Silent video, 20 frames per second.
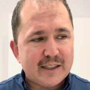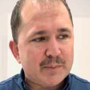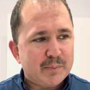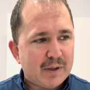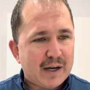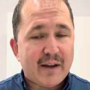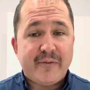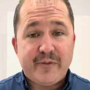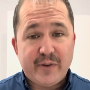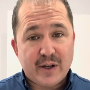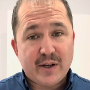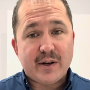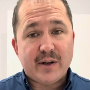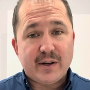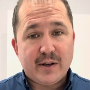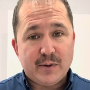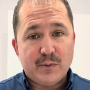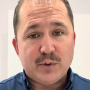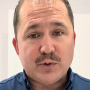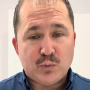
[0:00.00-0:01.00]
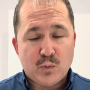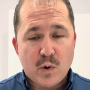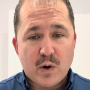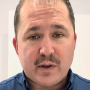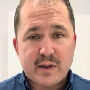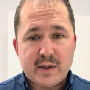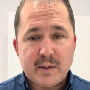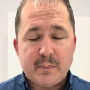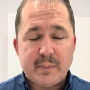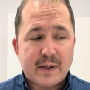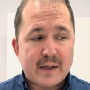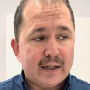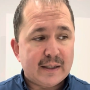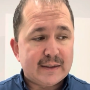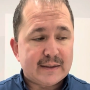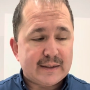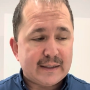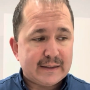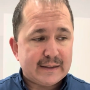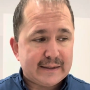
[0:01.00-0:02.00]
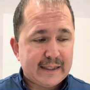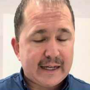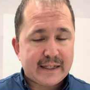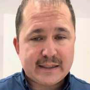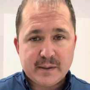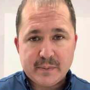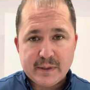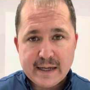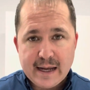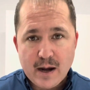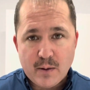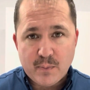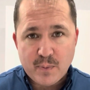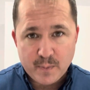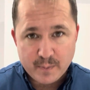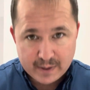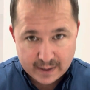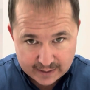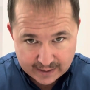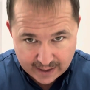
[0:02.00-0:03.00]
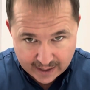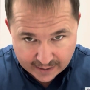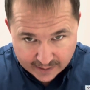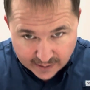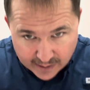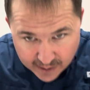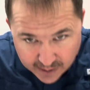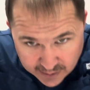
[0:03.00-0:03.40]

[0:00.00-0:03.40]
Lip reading: but I figured it was worth it because it's actually been helping me a lot.